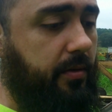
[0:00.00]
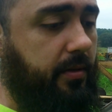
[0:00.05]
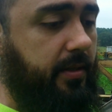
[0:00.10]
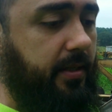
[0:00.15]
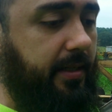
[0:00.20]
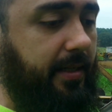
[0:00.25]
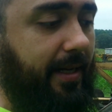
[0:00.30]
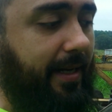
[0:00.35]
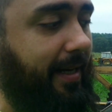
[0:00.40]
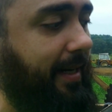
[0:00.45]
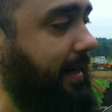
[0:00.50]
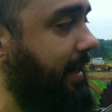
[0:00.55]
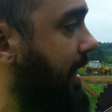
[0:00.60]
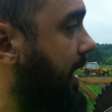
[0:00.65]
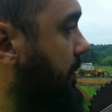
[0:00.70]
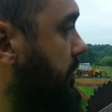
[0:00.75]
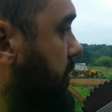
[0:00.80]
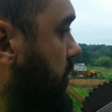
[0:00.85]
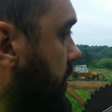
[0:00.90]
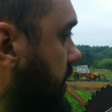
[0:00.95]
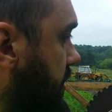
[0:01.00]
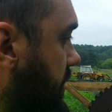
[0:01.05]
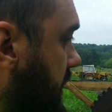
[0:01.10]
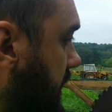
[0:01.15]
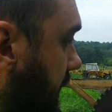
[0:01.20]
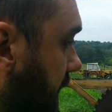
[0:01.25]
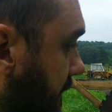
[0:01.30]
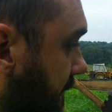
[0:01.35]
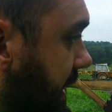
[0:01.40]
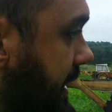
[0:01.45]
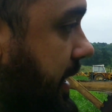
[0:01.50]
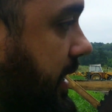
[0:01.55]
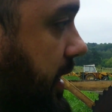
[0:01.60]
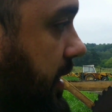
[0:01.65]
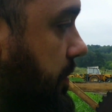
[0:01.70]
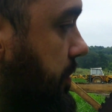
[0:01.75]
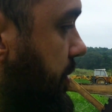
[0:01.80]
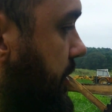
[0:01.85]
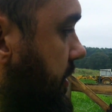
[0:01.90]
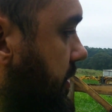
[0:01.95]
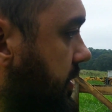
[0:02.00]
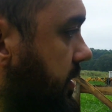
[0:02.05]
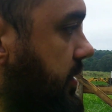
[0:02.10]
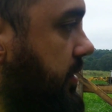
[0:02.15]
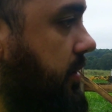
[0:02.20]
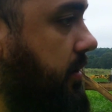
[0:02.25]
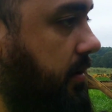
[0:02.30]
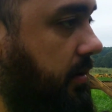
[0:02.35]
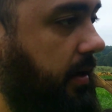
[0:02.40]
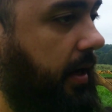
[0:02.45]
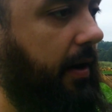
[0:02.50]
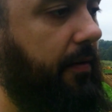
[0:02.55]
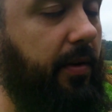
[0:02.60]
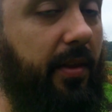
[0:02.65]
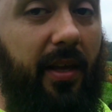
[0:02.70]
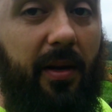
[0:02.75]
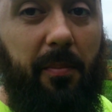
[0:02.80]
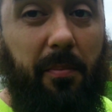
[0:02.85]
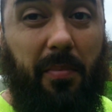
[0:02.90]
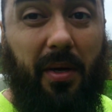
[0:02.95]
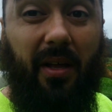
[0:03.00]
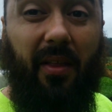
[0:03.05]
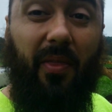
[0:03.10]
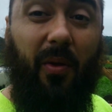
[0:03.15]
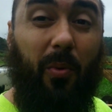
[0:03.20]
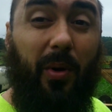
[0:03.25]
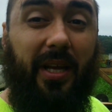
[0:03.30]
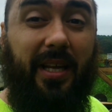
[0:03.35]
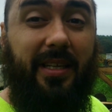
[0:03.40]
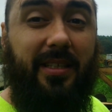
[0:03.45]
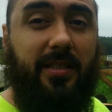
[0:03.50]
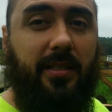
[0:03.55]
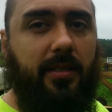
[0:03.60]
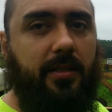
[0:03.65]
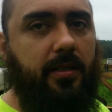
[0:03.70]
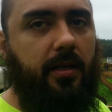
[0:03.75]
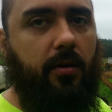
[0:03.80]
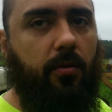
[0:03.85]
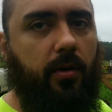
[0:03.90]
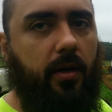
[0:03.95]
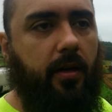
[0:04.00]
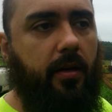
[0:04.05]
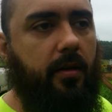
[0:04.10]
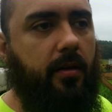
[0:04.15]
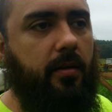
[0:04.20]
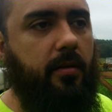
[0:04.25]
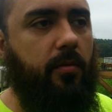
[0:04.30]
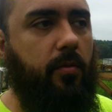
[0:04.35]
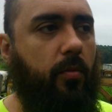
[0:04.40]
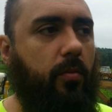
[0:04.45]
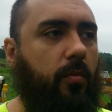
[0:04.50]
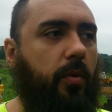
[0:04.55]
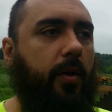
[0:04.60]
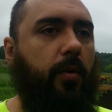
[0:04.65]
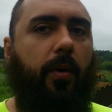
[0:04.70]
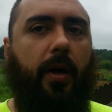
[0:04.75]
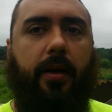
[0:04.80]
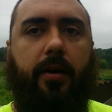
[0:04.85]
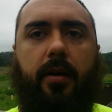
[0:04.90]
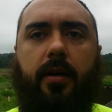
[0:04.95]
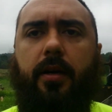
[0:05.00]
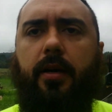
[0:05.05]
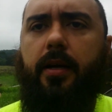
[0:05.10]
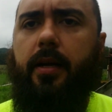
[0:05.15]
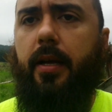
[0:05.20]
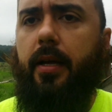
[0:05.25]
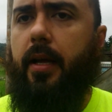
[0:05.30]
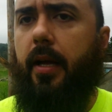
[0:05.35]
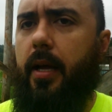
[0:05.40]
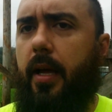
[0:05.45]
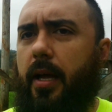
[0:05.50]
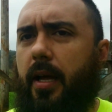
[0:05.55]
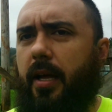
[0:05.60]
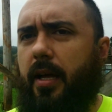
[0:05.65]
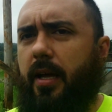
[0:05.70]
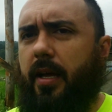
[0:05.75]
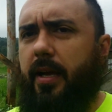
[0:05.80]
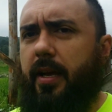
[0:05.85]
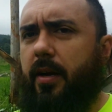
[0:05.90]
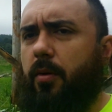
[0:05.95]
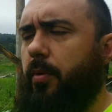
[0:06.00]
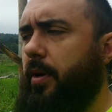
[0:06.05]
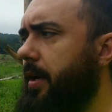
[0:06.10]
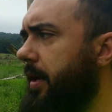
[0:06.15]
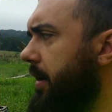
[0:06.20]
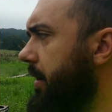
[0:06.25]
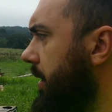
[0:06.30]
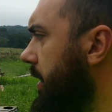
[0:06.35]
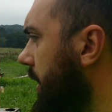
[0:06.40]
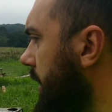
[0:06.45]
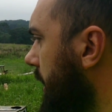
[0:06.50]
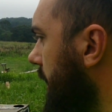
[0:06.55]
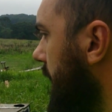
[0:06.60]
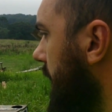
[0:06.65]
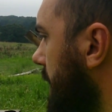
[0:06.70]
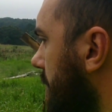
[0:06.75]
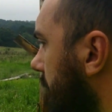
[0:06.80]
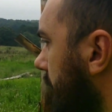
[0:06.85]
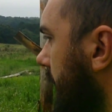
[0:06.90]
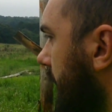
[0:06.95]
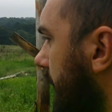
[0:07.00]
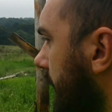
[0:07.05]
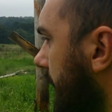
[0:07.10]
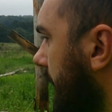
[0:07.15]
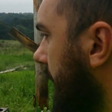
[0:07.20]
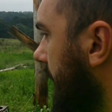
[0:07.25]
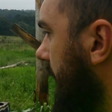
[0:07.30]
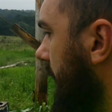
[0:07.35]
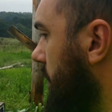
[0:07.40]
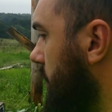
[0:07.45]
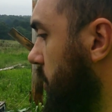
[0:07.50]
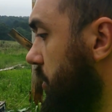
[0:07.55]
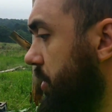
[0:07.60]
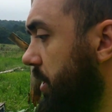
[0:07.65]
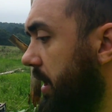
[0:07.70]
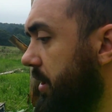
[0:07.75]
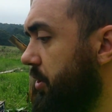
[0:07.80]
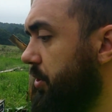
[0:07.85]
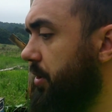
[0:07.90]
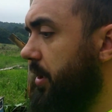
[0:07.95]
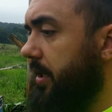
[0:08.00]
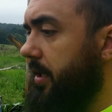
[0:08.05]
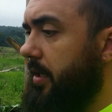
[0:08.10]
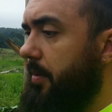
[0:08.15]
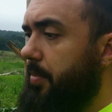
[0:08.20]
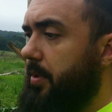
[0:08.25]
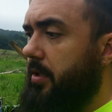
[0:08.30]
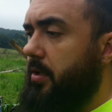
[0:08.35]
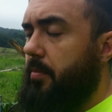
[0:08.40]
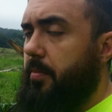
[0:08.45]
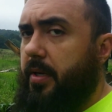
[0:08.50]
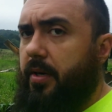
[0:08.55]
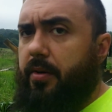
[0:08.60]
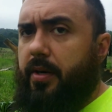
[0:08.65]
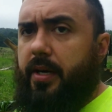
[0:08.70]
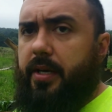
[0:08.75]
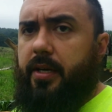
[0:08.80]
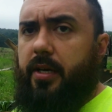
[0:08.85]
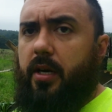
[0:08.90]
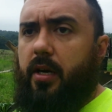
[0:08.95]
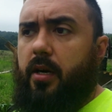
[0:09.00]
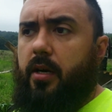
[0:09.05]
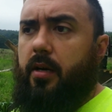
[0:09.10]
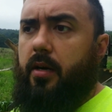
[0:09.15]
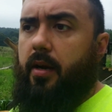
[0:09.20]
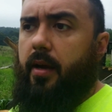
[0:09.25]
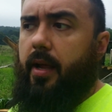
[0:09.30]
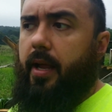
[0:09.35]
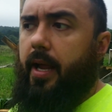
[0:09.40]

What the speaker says: Today I'm going to clean up everything but the weeds, because I don't got a weed whacker. I ain't got a weed eater. And I'm going to try to straighten up a little bit around here.